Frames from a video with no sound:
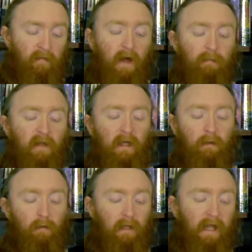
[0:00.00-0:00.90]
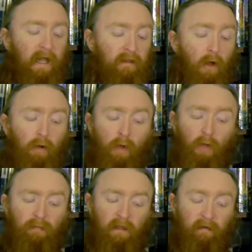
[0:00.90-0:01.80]
That meant that Lorelei had not
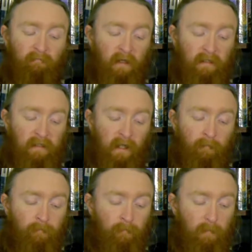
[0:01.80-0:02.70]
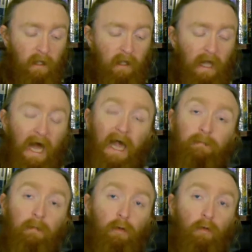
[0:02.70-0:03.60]
called me that first time. I had
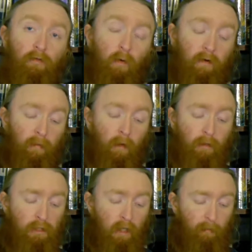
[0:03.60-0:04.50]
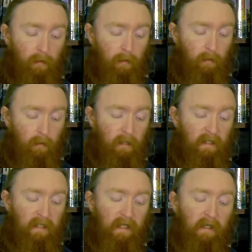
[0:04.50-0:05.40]
been pulled toward the pawn shop.
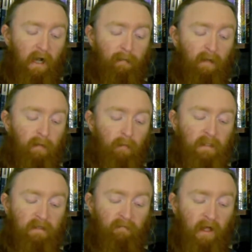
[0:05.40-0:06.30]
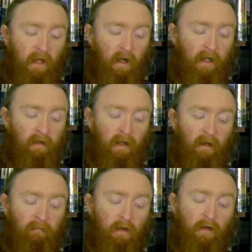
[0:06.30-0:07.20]
Here, and my memories of her and
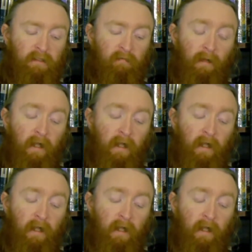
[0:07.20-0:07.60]
of hers of